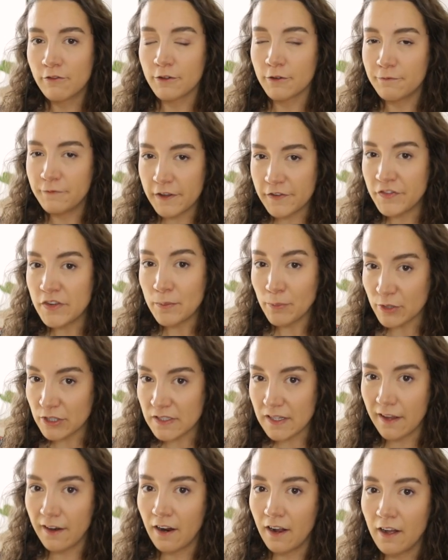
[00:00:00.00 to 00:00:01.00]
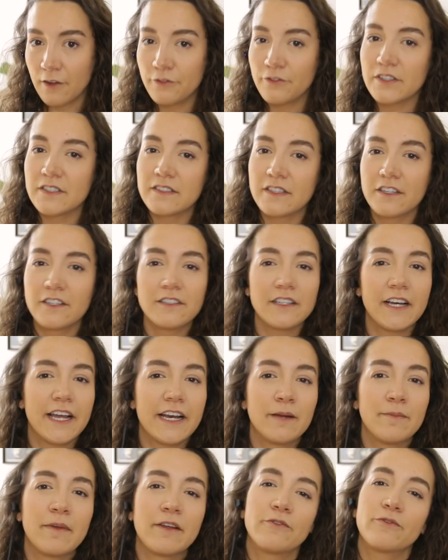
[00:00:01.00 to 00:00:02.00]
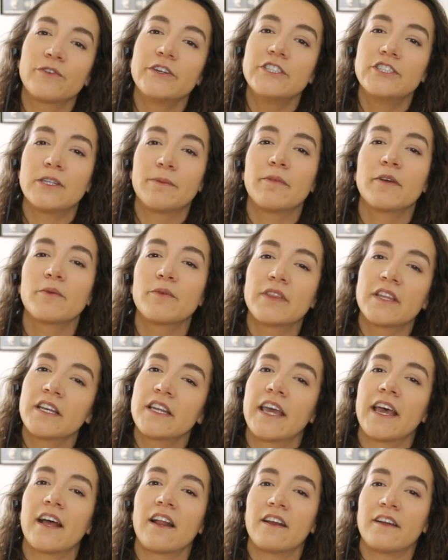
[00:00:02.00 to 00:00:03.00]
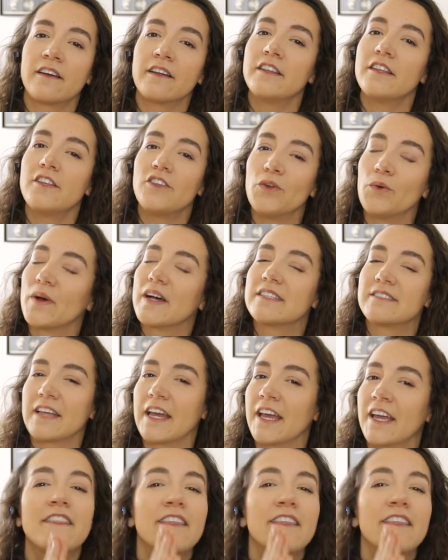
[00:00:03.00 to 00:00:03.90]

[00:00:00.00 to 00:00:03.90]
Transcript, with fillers: for 50% off a single item and free shipping within Canada and the USA.